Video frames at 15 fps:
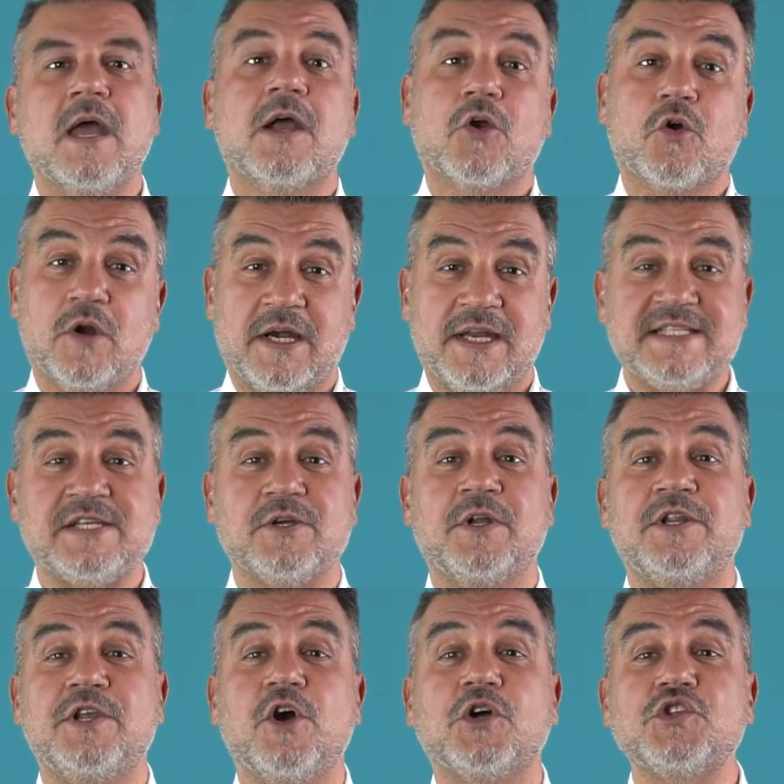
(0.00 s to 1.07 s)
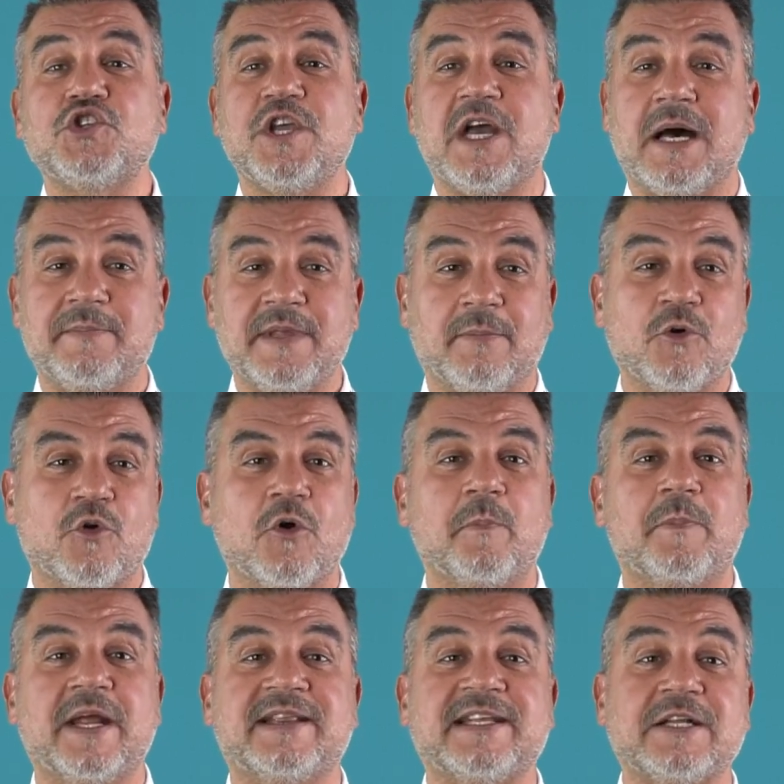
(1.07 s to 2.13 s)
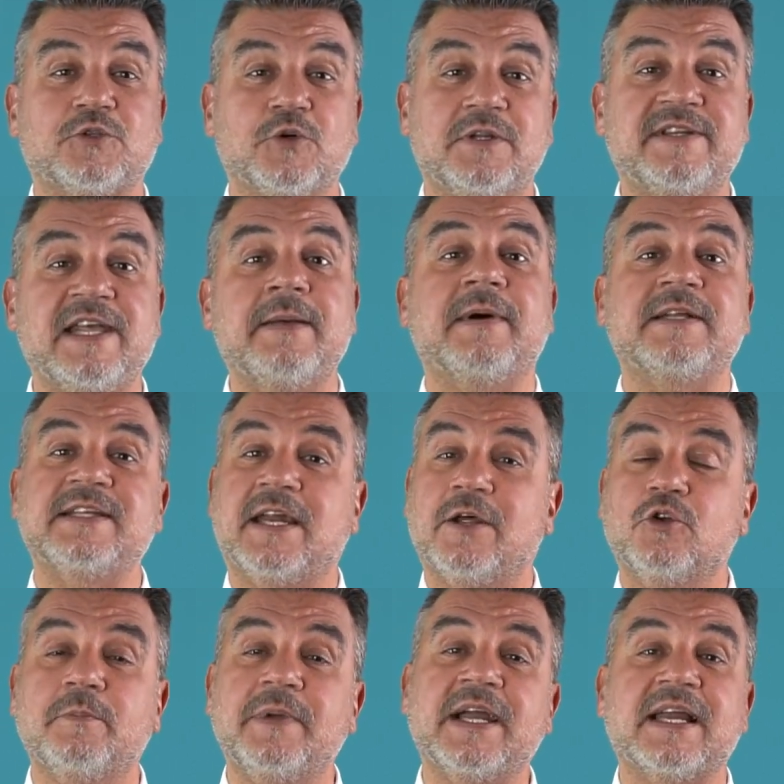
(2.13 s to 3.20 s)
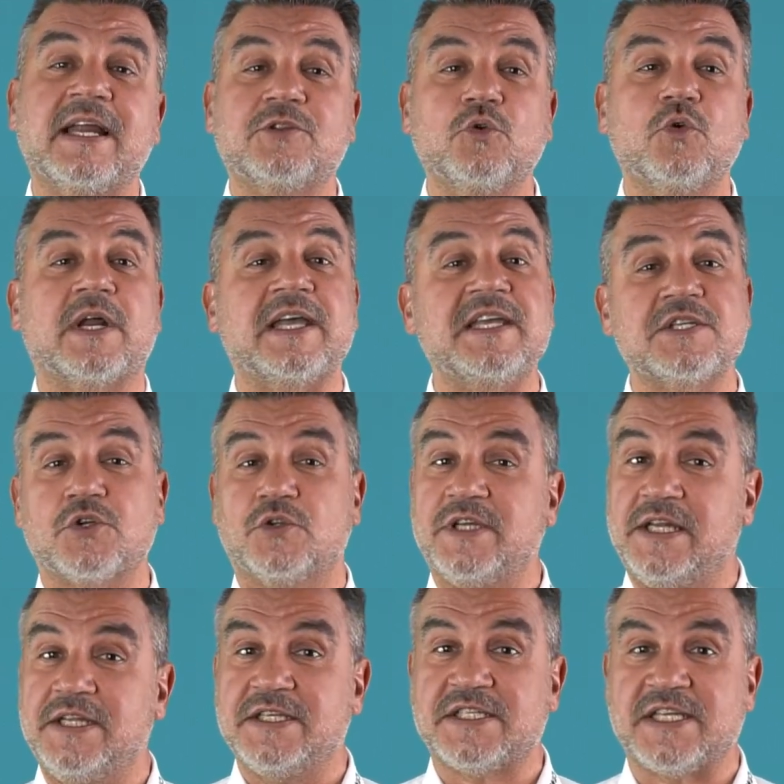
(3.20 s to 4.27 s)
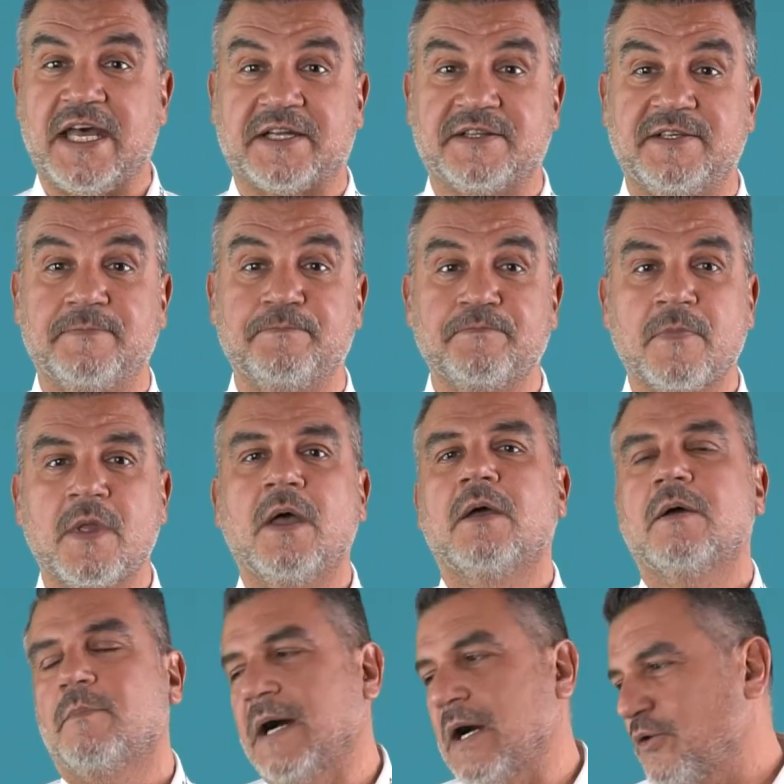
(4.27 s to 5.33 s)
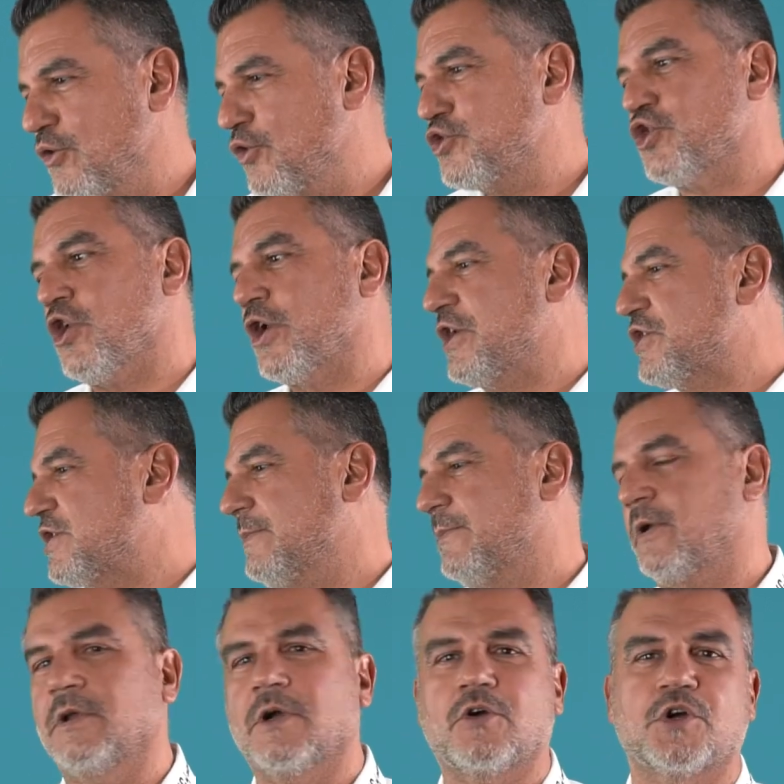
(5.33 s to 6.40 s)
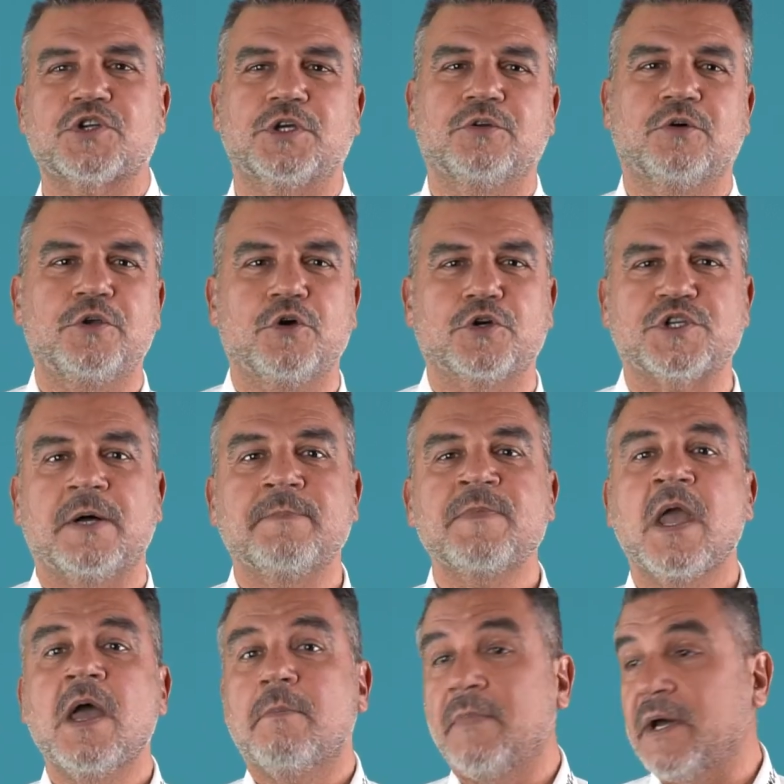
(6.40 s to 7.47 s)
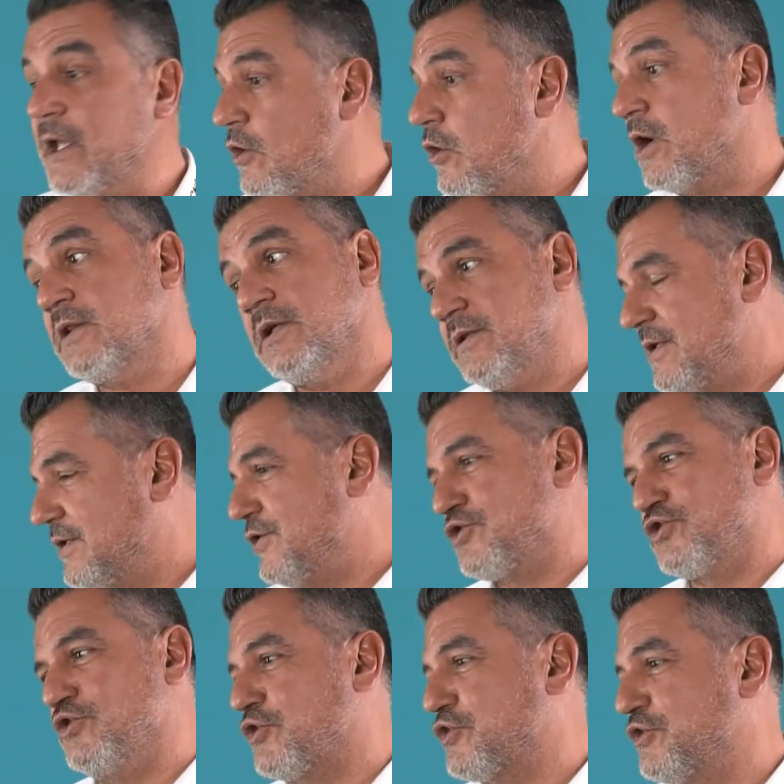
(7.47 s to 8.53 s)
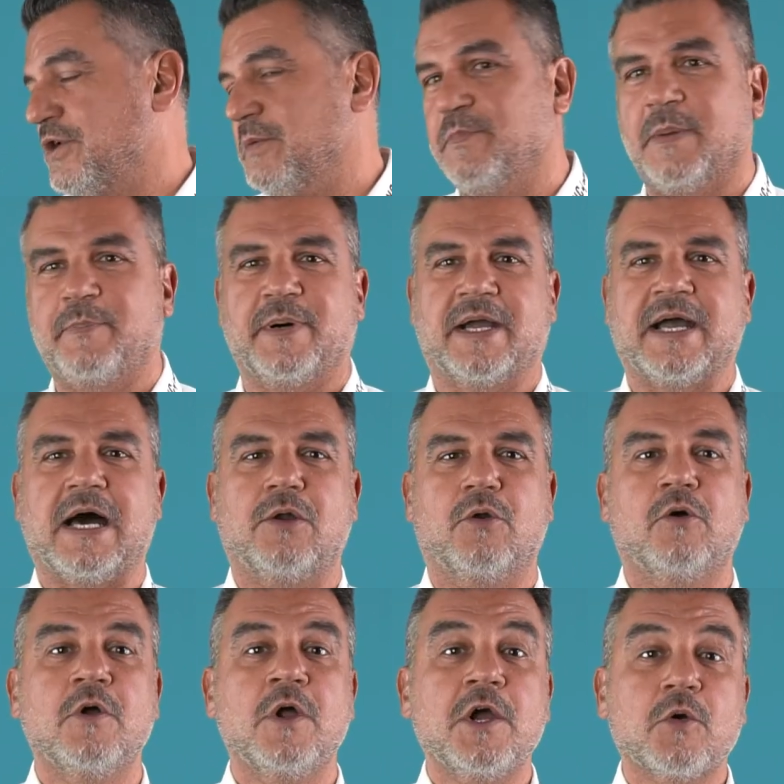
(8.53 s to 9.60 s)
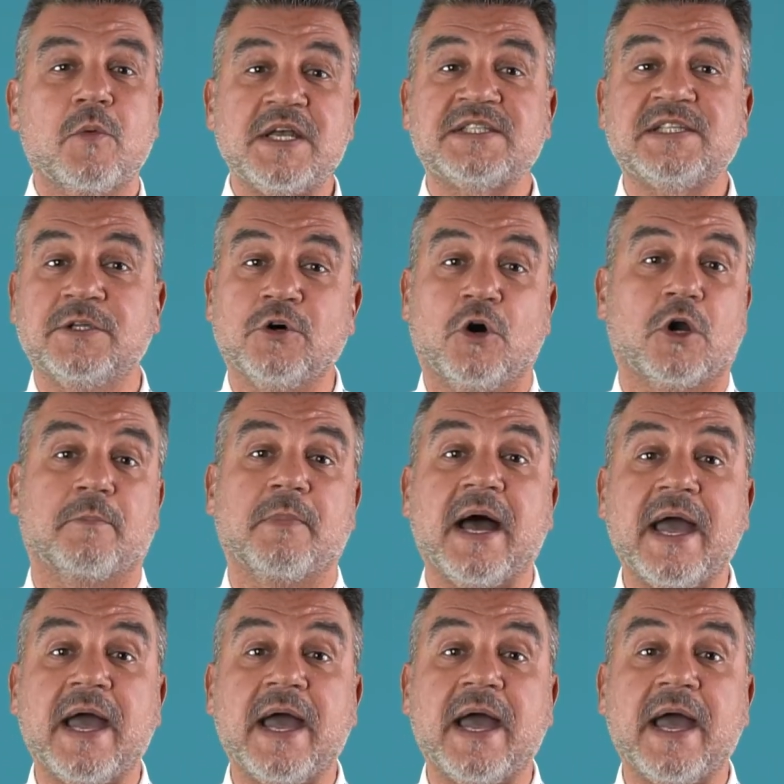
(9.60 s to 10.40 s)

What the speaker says: With today's lesson, we have completed the topic of the ISO nomenclature of inserts. Paolo, I know this seems boring, but remember the lesson of the parrot. This is one